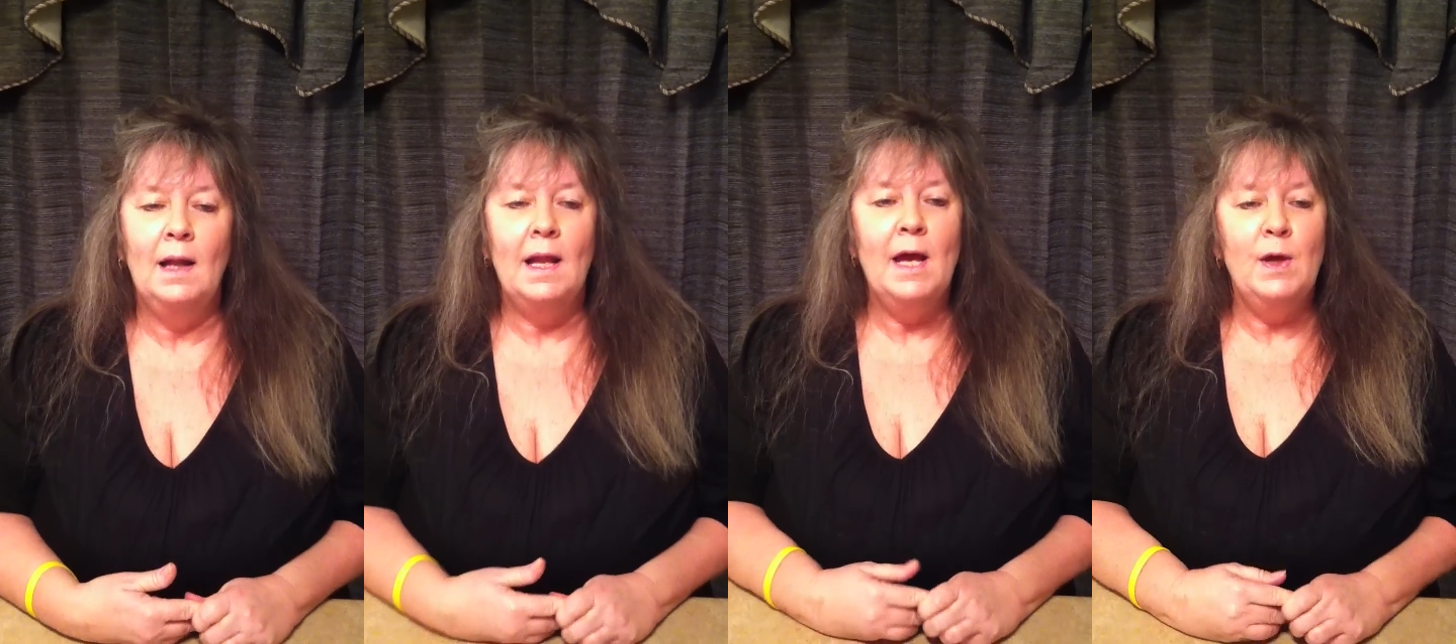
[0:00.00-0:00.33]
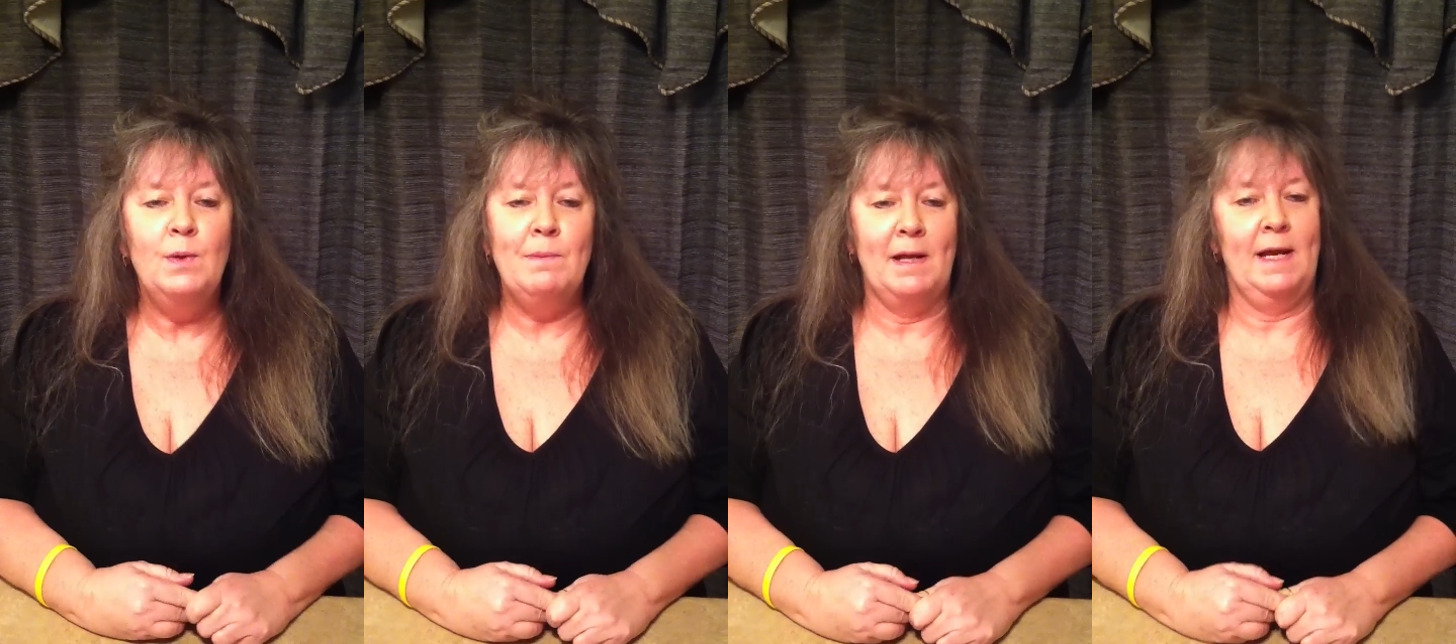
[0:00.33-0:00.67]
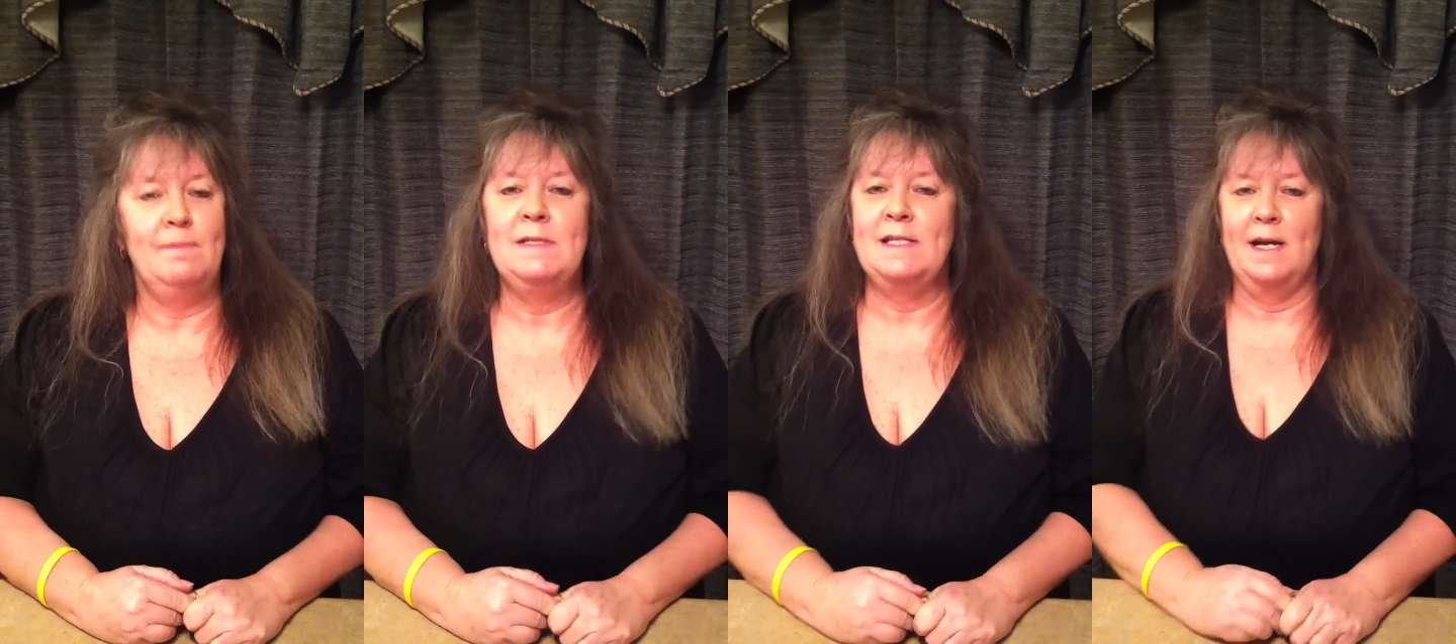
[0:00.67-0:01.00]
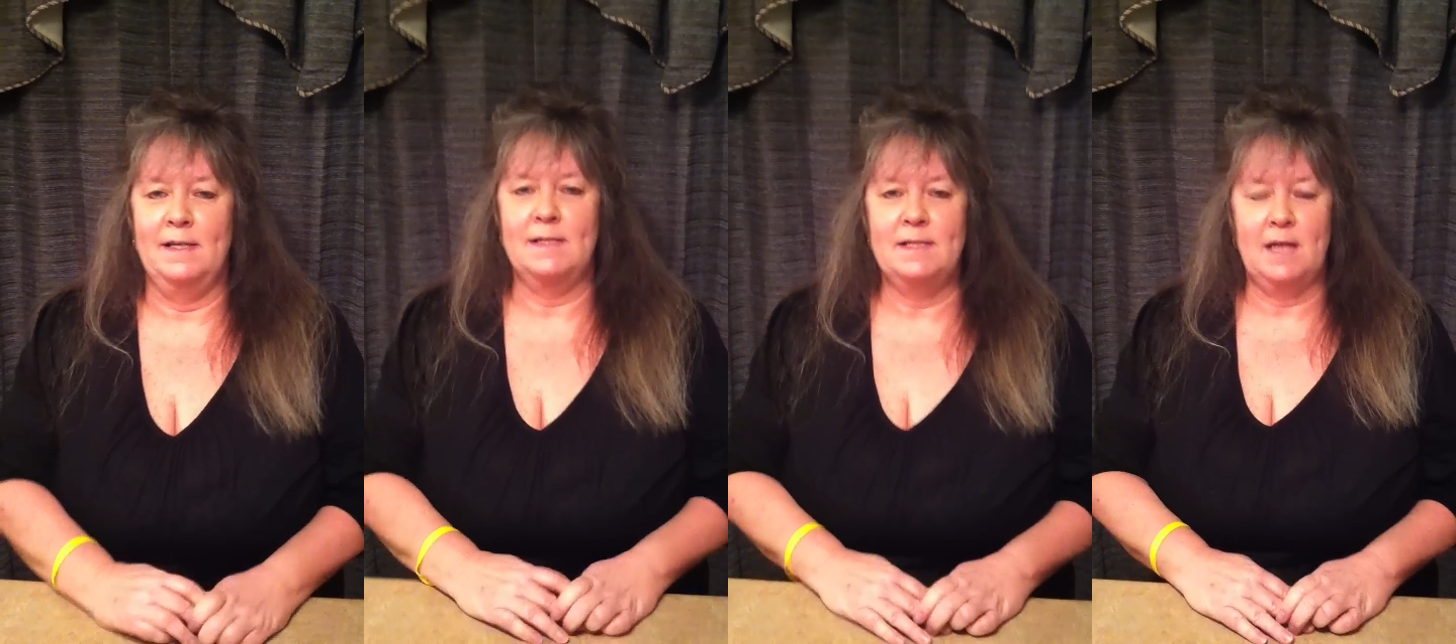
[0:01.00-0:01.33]
Hello, my name's
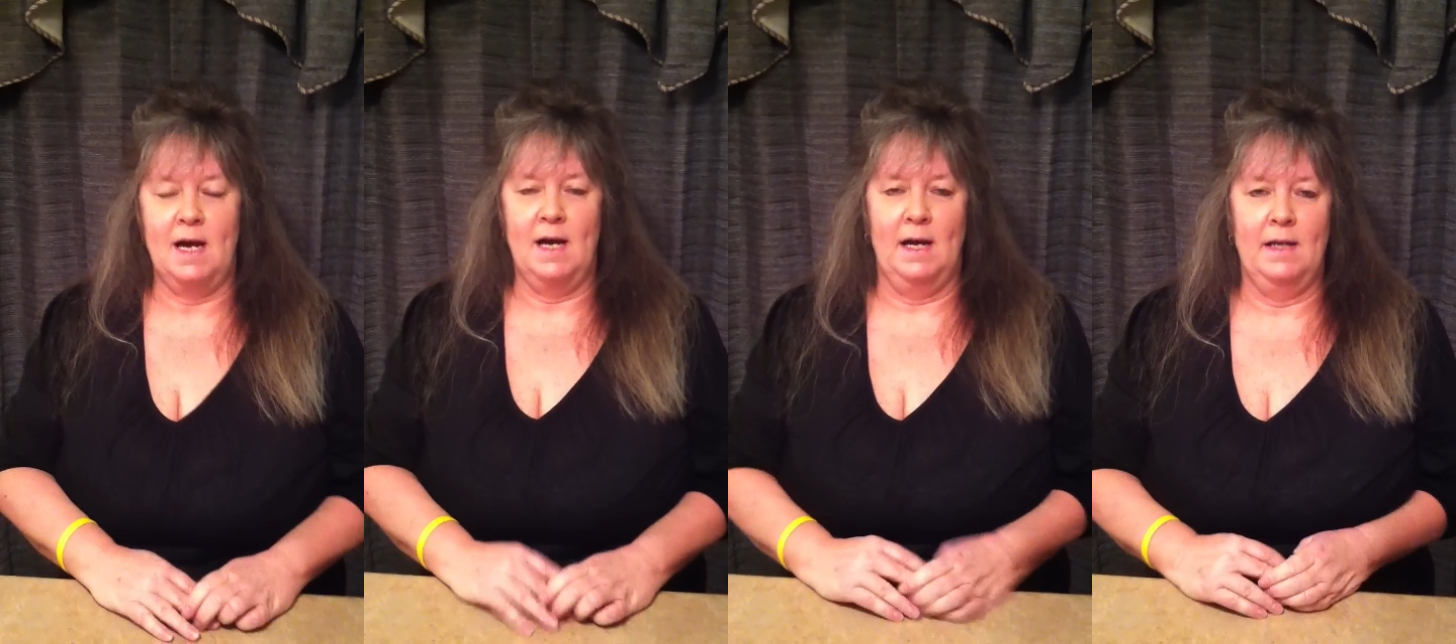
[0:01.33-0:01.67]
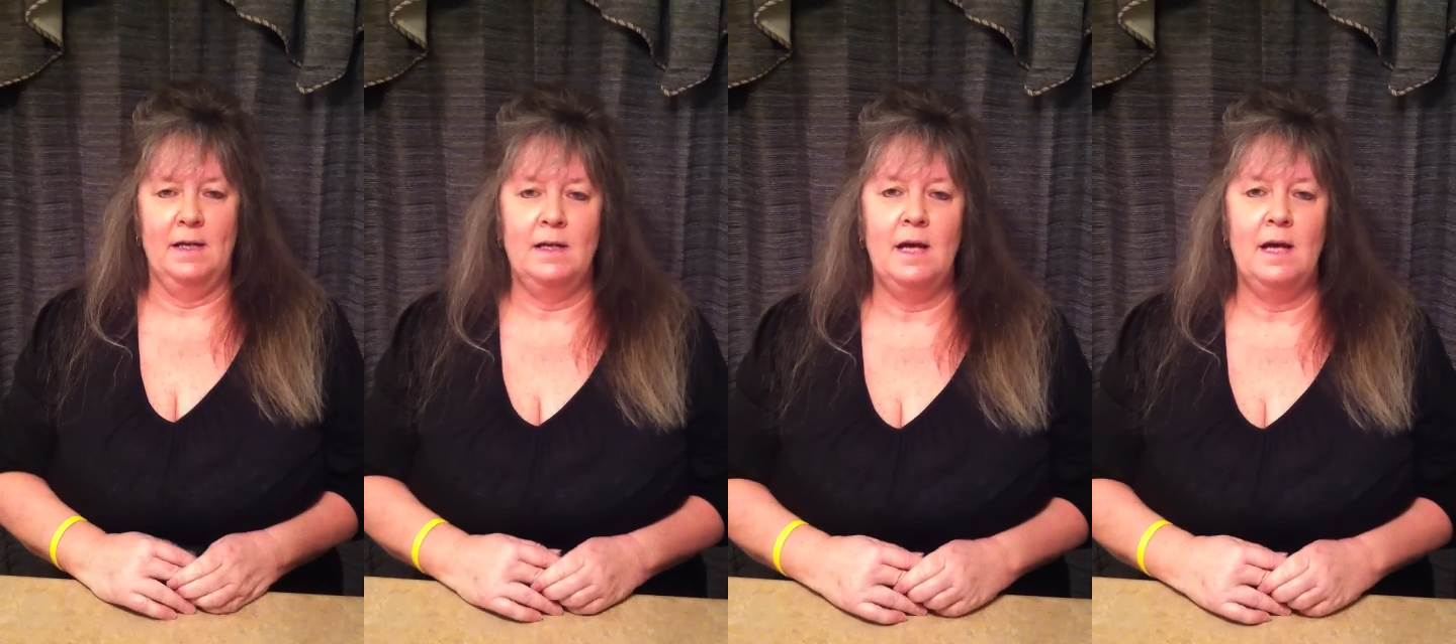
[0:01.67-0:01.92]
Dana Scott.